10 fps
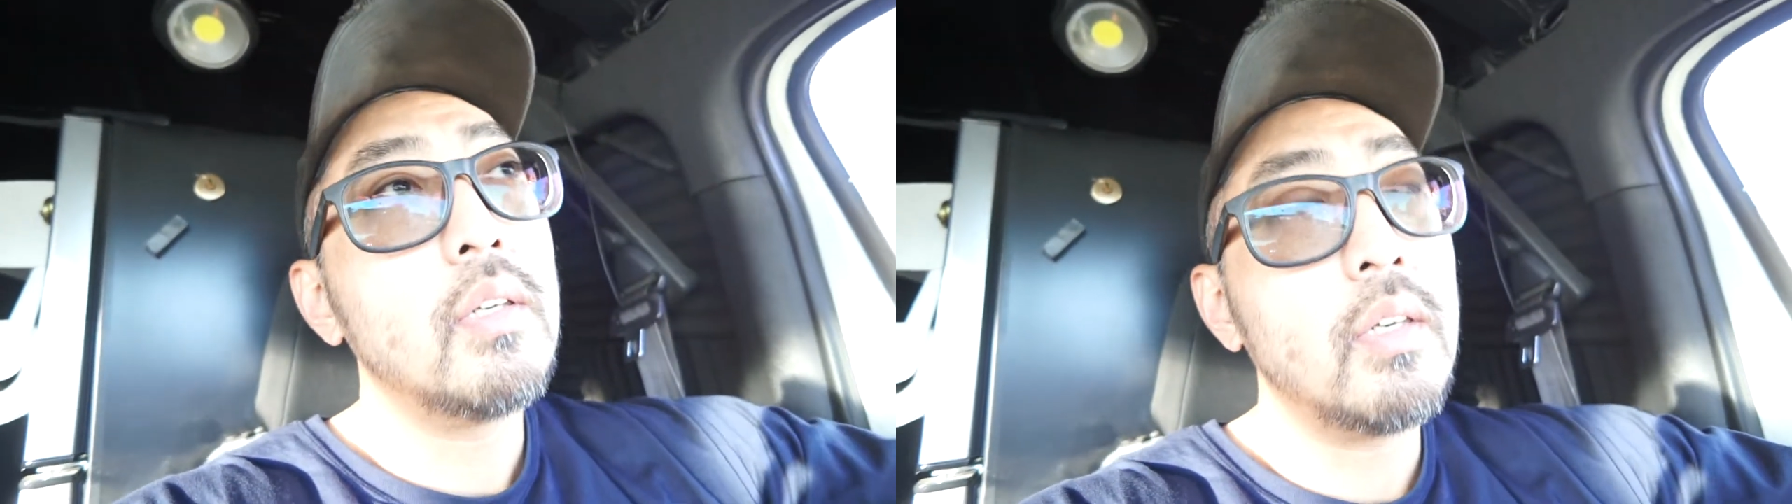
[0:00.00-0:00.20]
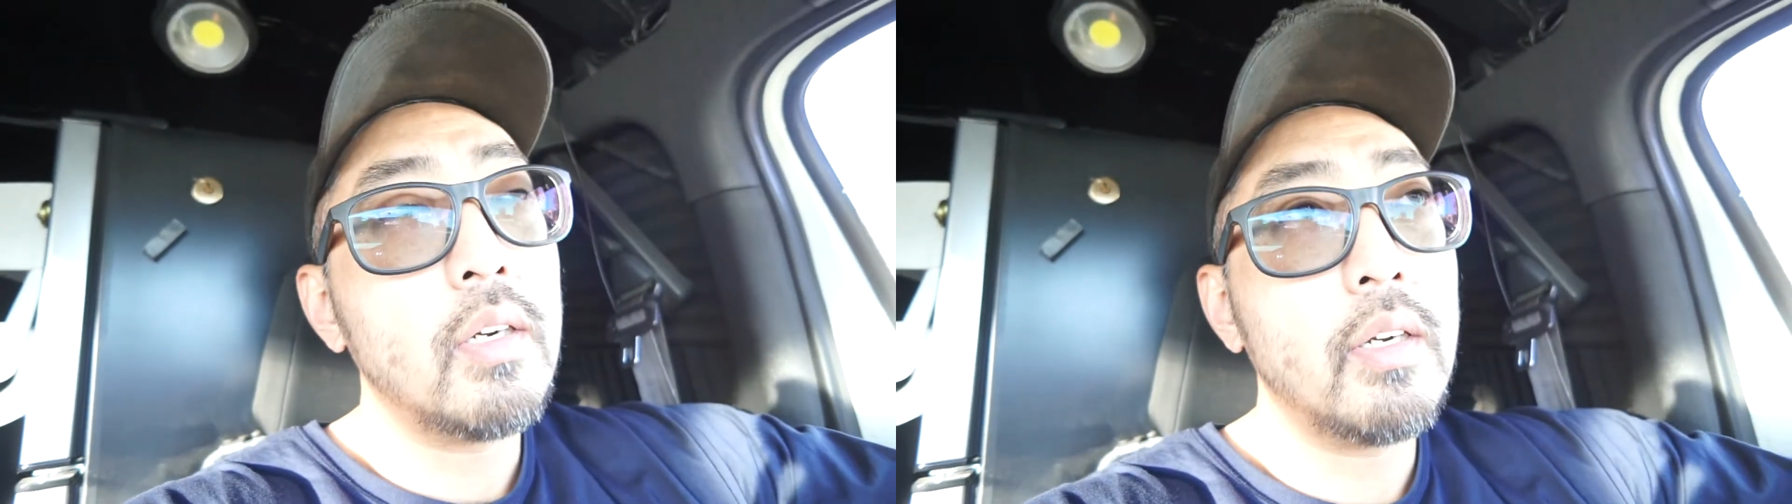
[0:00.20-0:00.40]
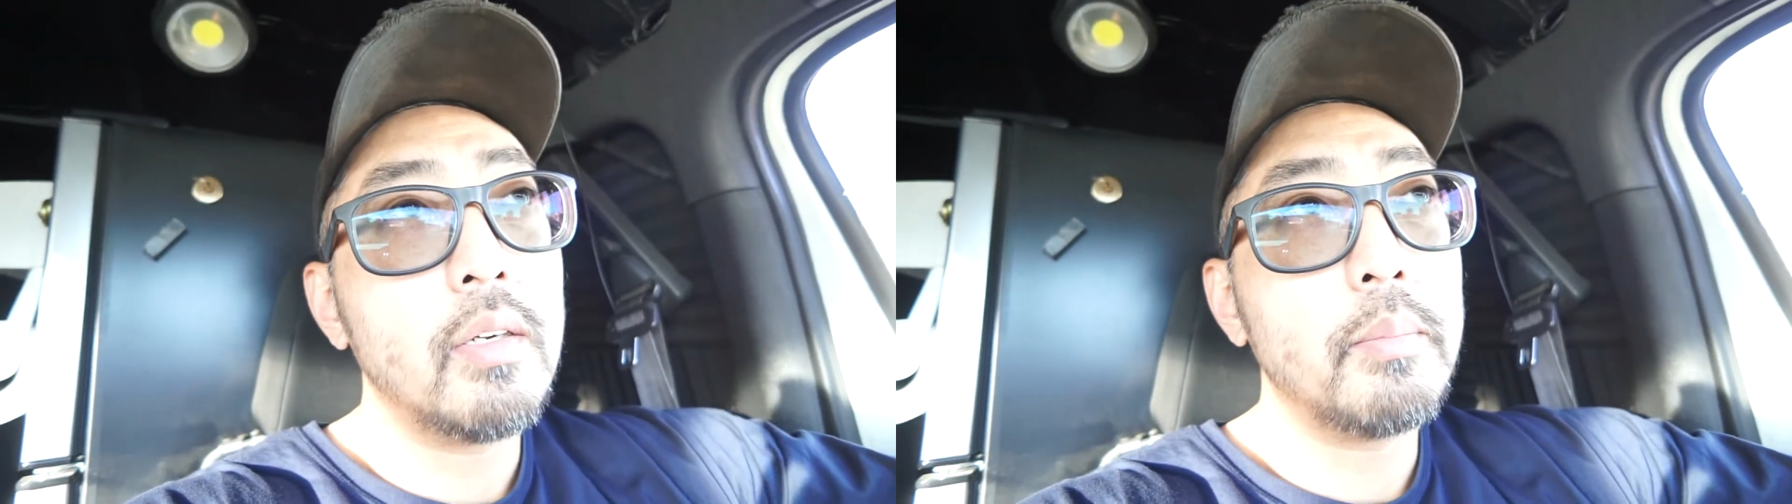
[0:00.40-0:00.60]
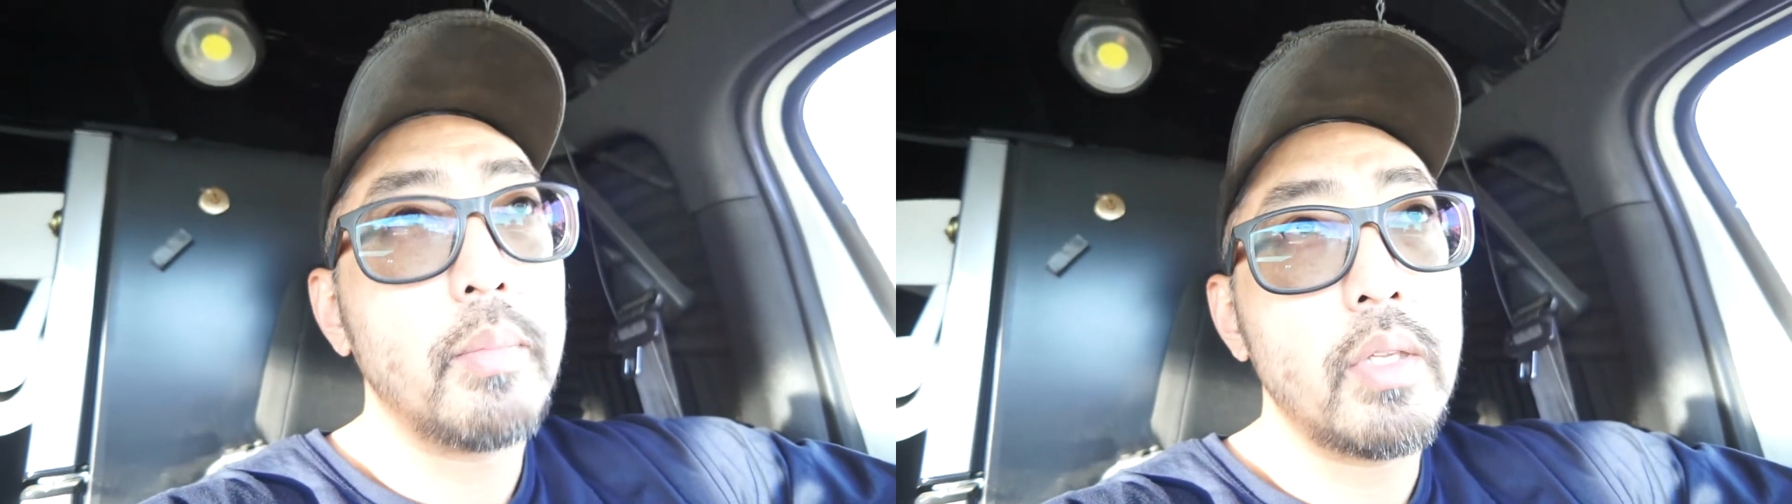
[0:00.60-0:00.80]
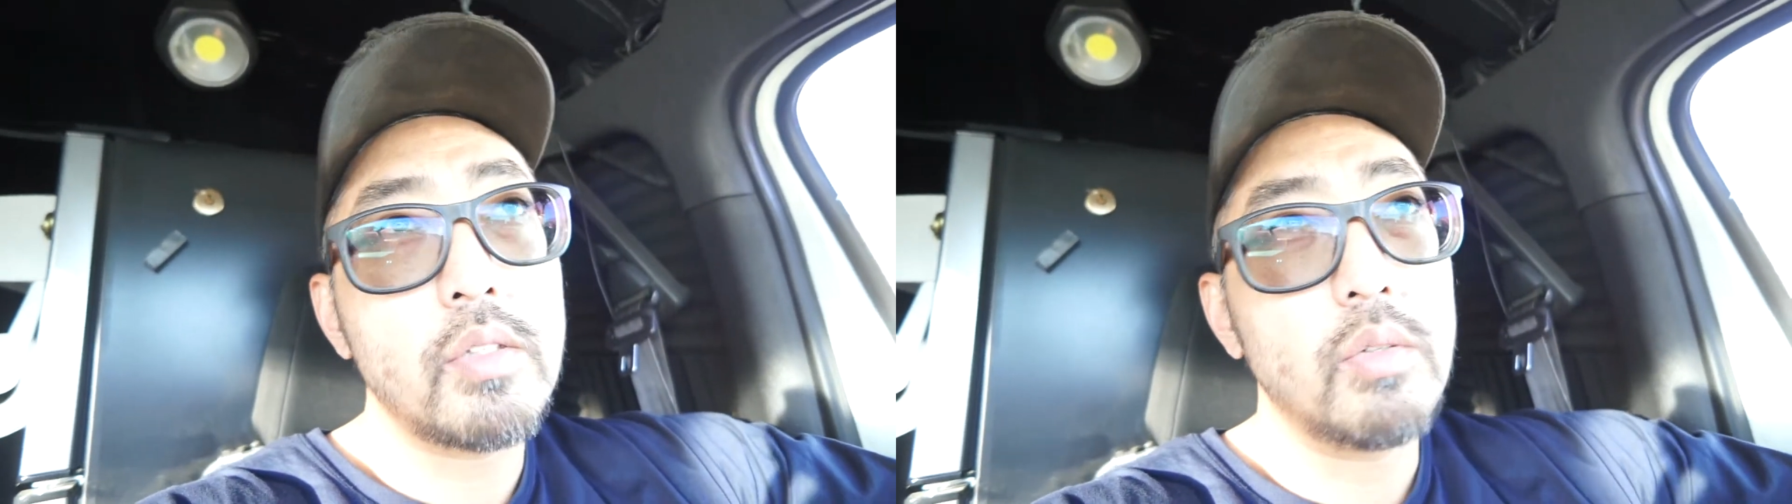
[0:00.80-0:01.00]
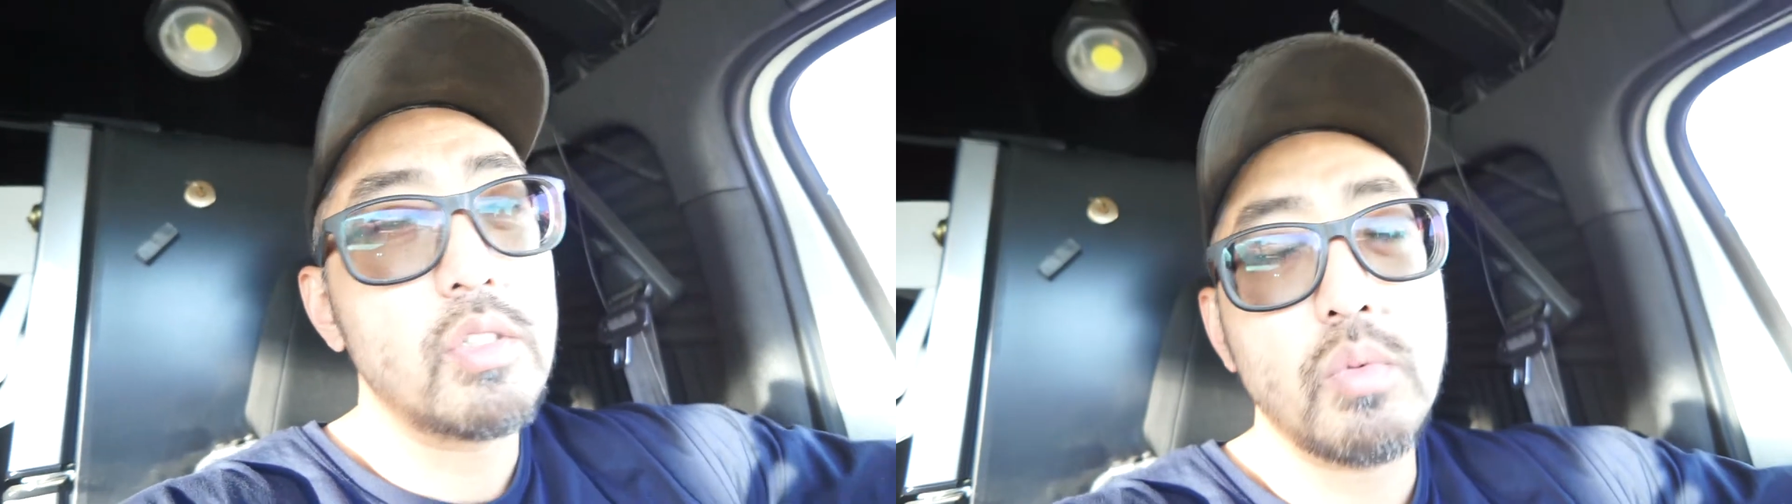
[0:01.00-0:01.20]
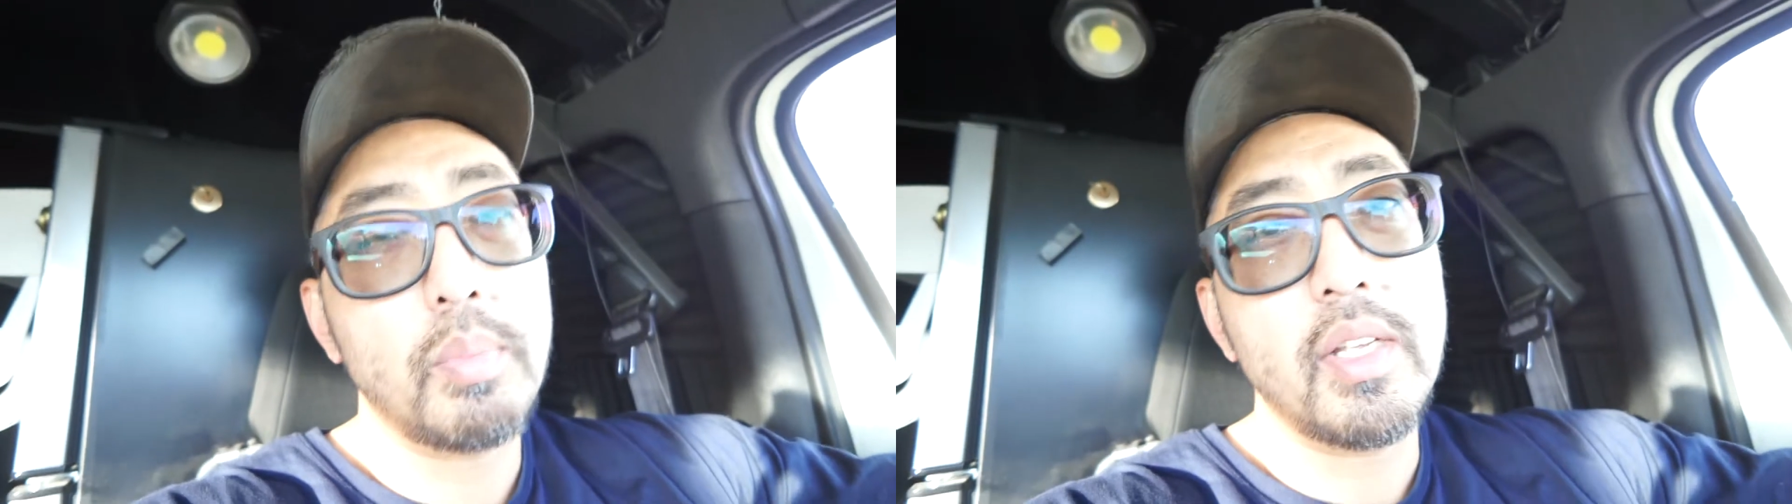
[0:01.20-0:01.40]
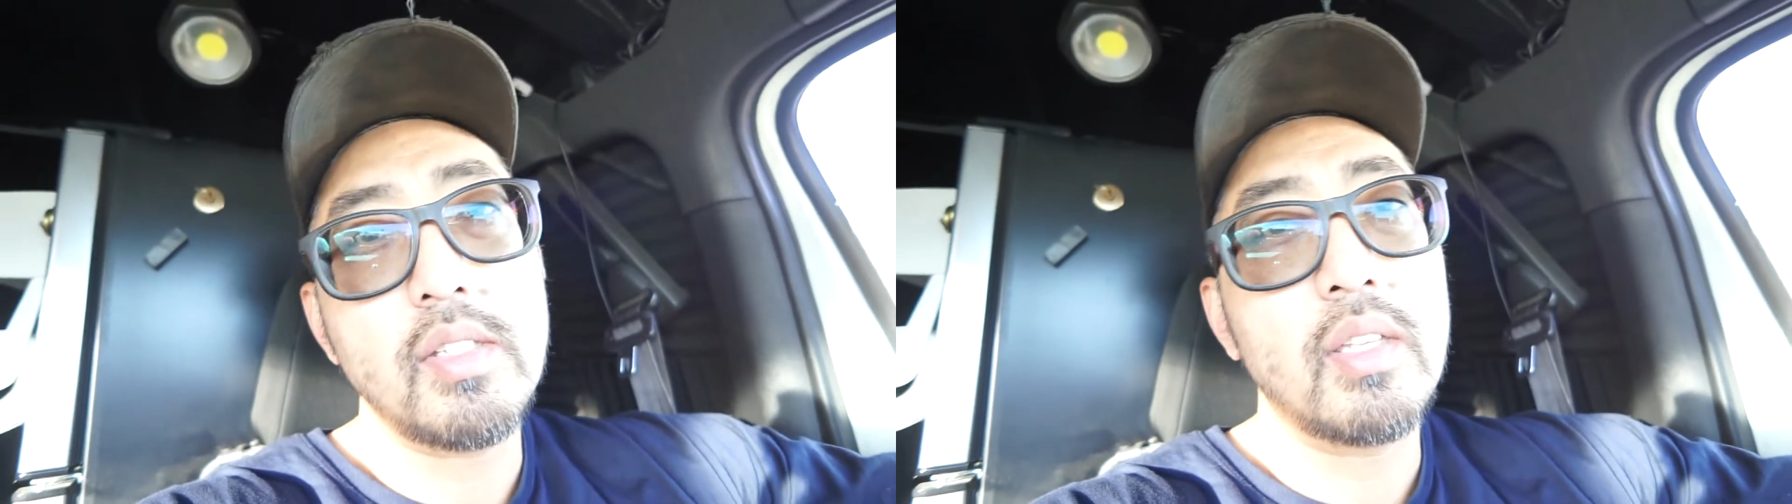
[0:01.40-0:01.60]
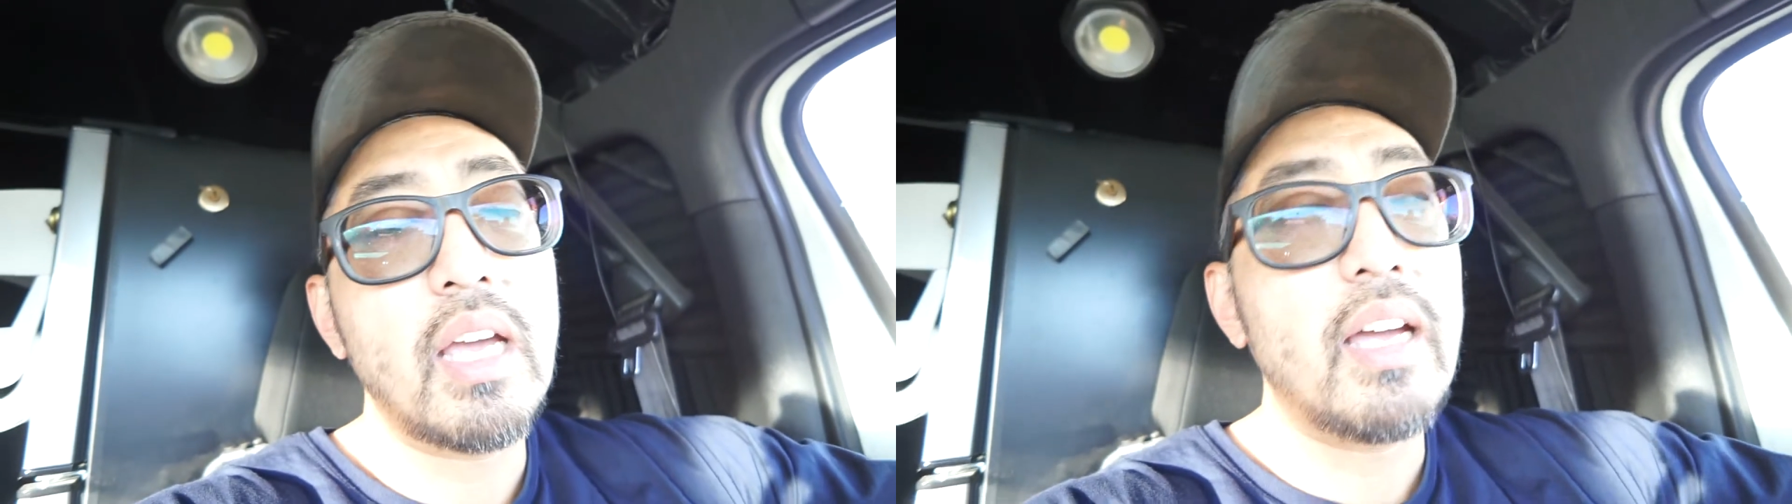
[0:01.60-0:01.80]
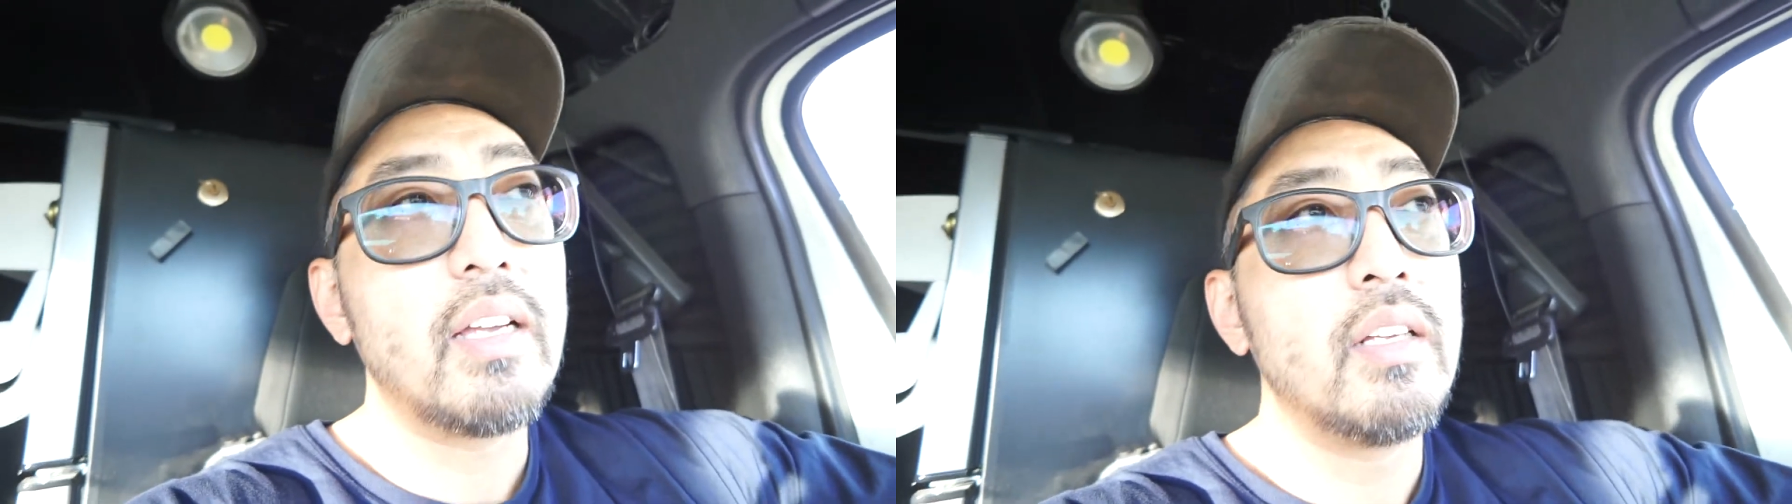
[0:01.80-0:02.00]
and so just replacing
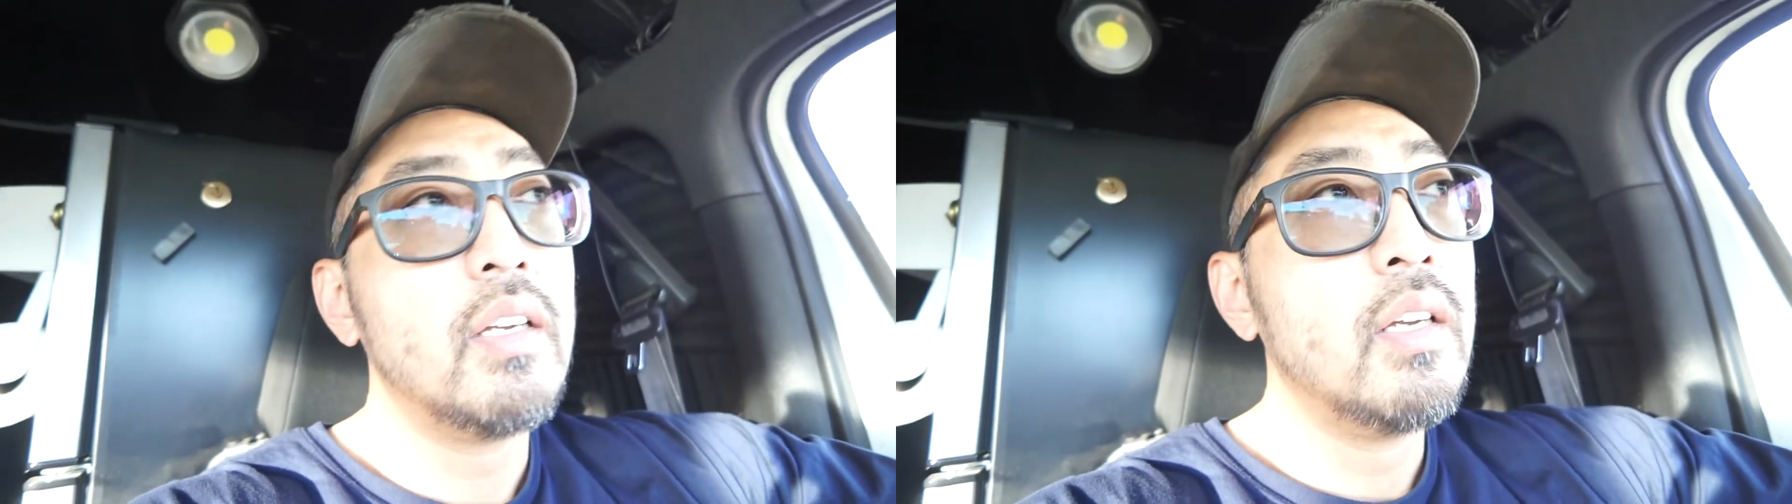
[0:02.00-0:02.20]
that.